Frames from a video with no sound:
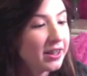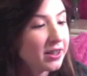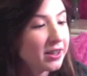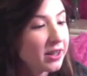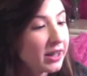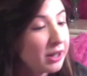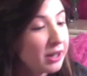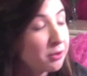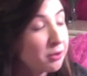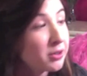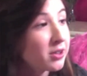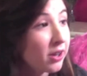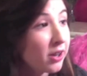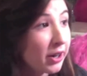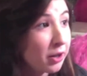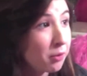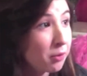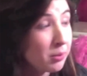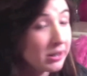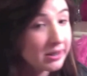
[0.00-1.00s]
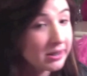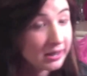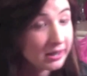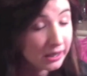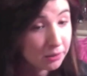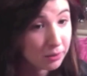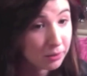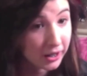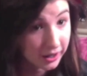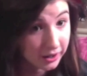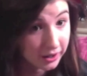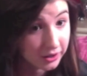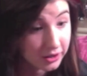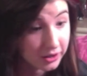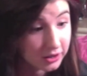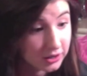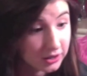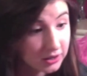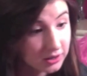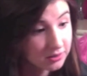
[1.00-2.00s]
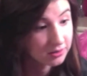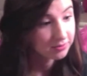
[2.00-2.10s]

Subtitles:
he was starting to be seen by others.